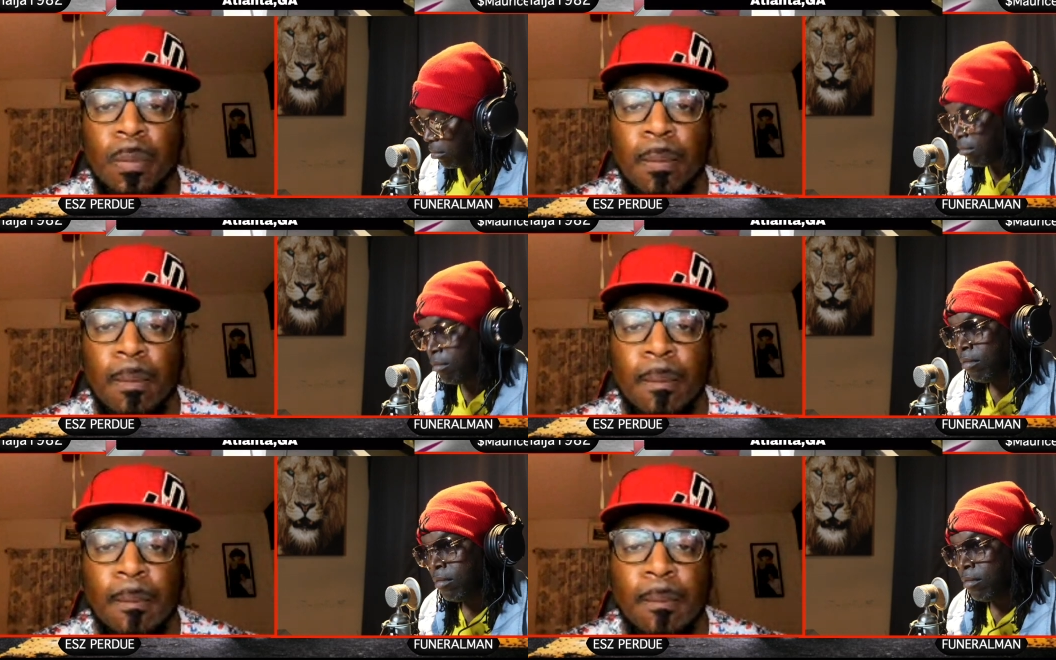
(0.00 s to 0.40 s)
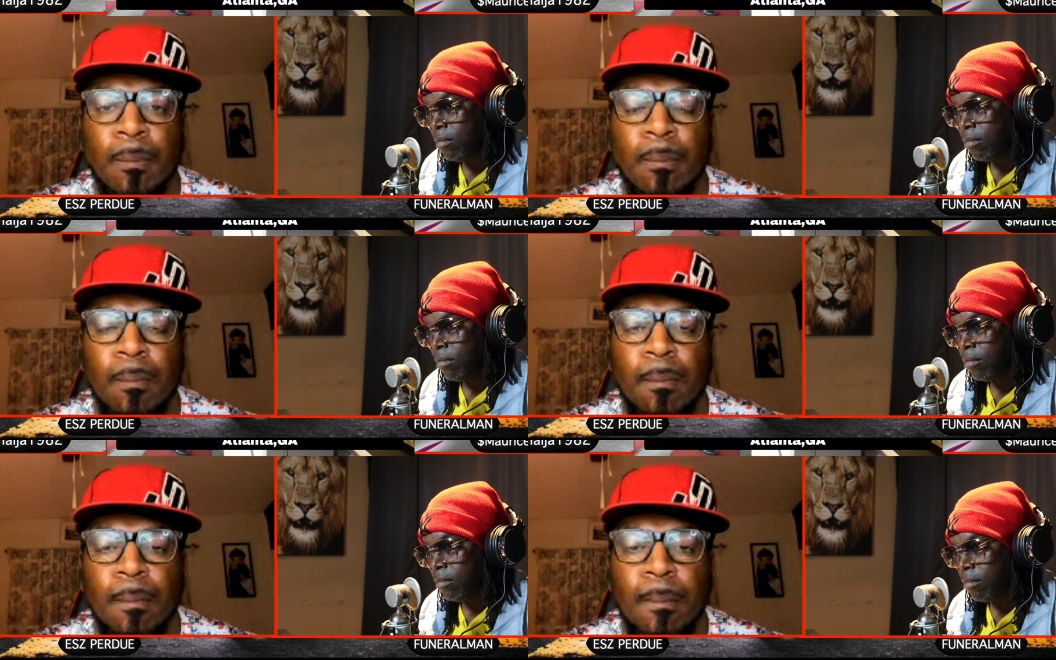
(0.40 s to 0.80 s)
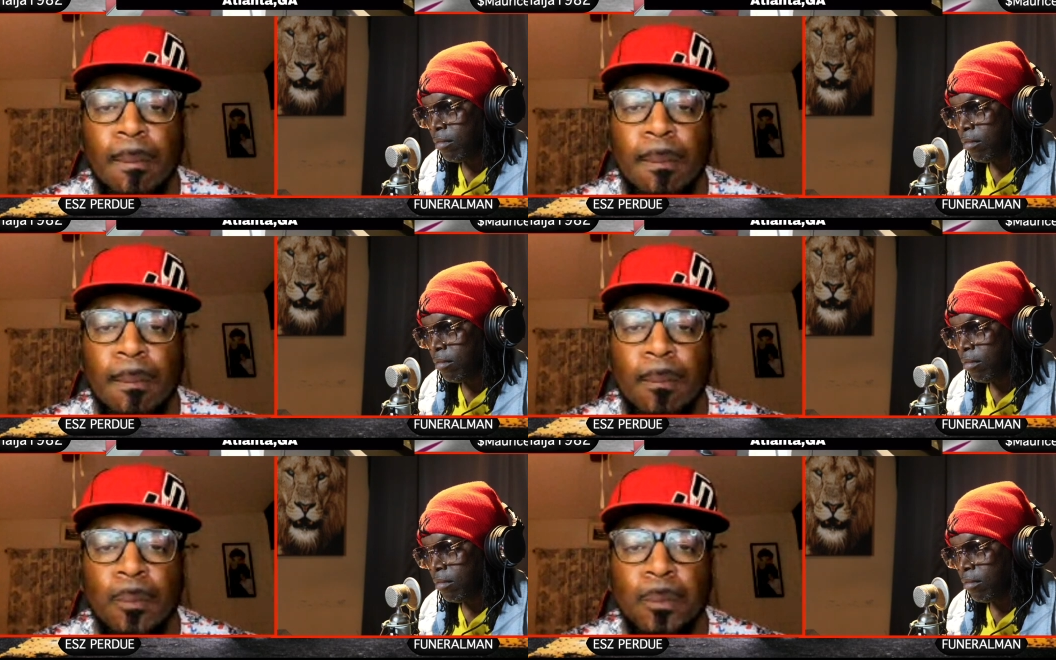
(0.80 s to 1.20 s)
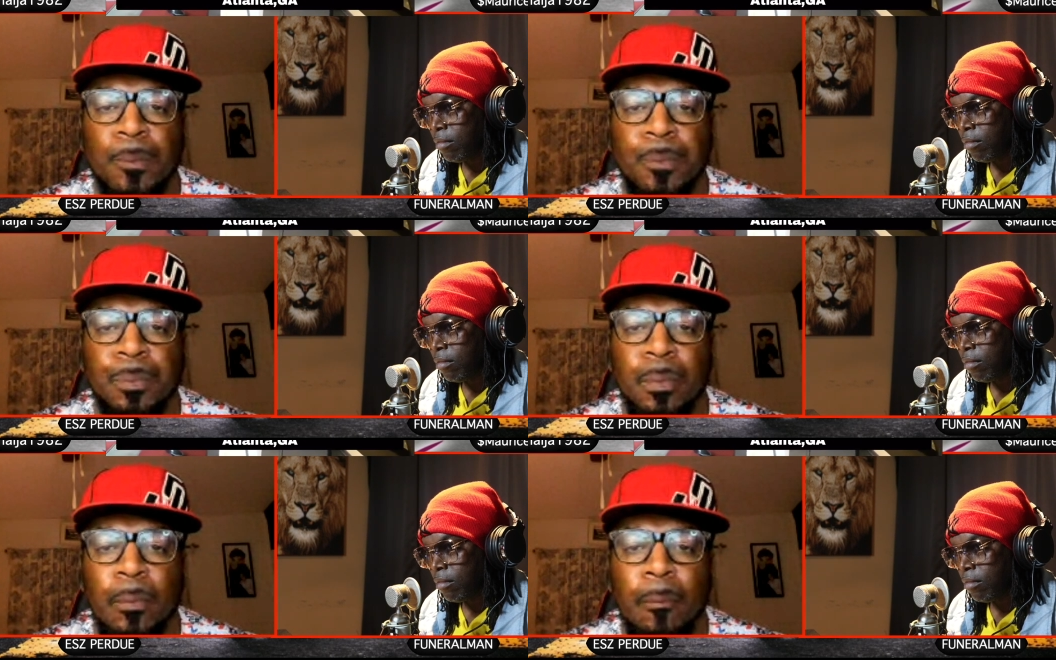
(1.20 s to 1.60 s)
Speaker 1: a good time. Nice to see you.
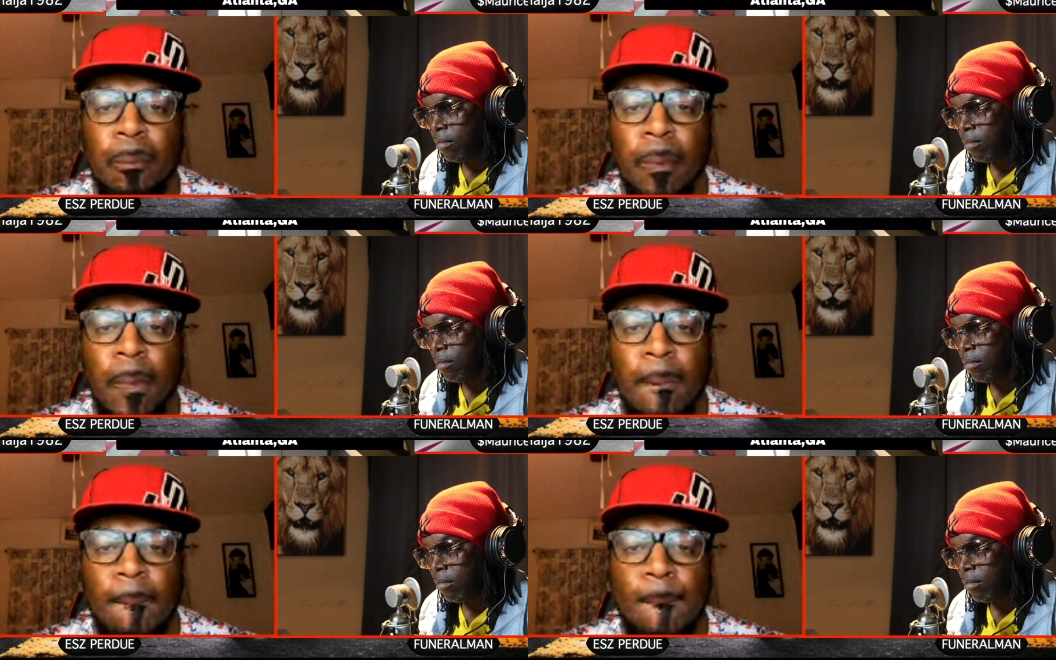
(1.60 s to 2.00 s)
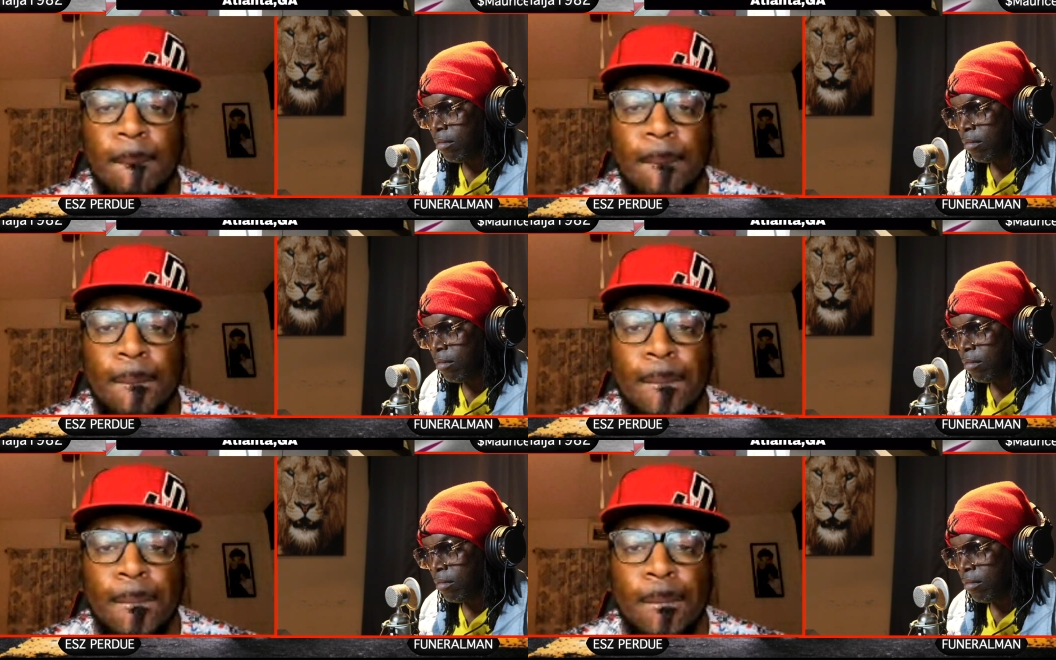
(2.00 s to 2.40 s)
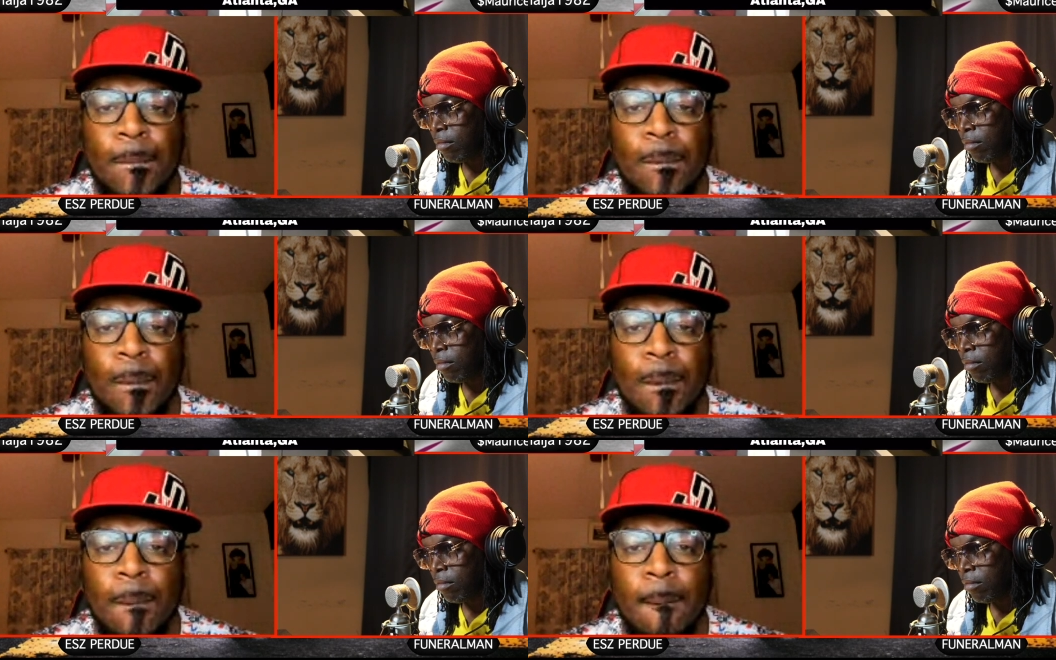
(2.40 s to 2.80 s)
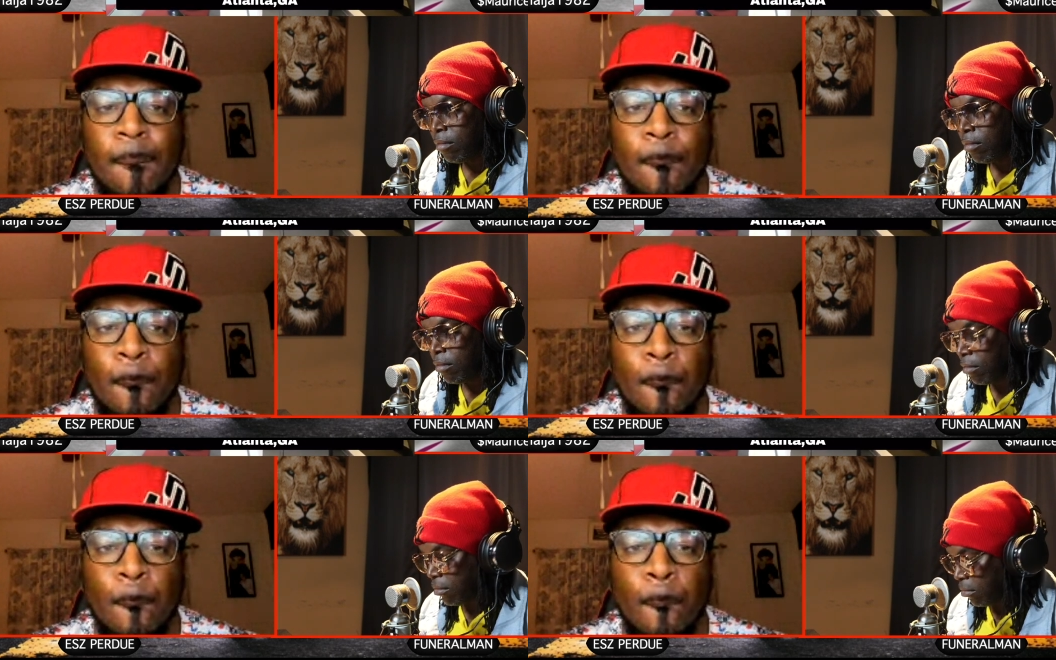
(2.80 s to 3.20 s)
Thank you very
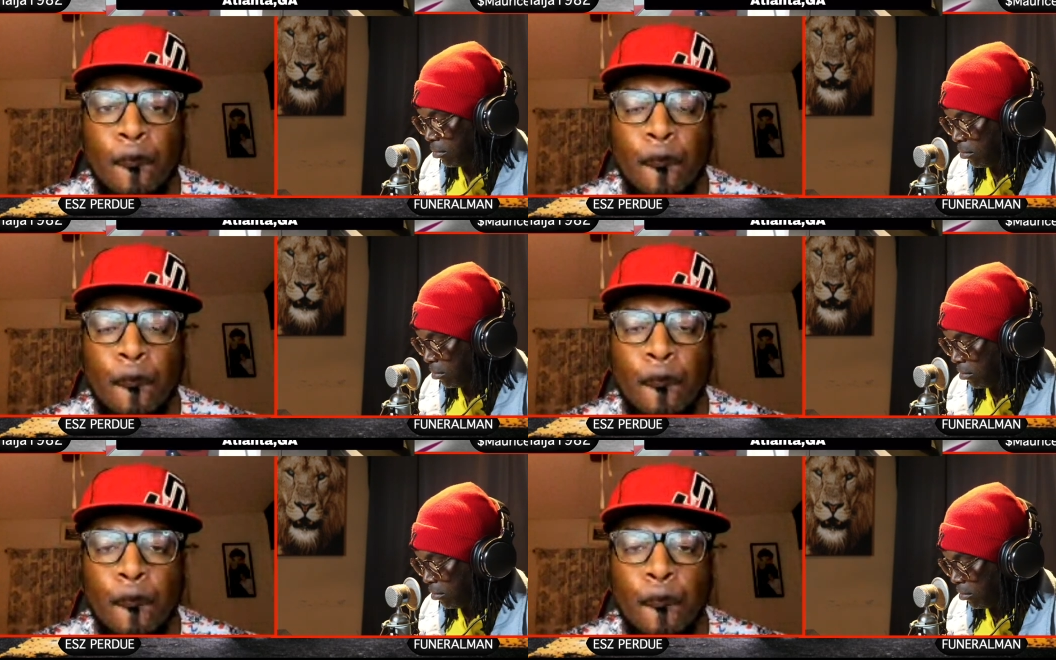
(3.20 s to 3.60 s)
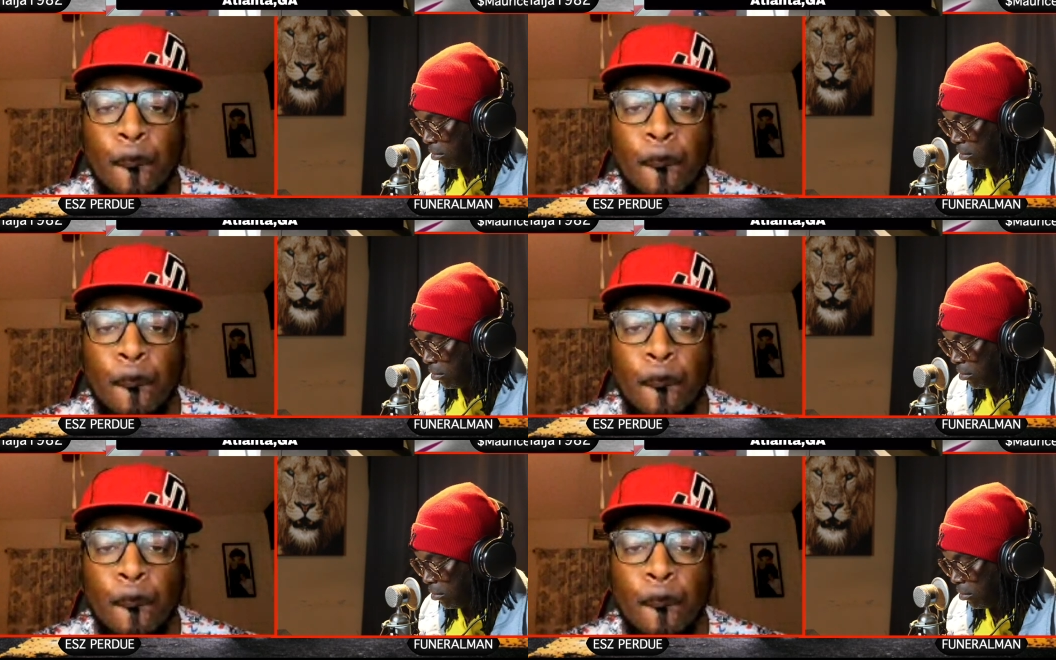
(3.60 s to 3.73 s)
much. So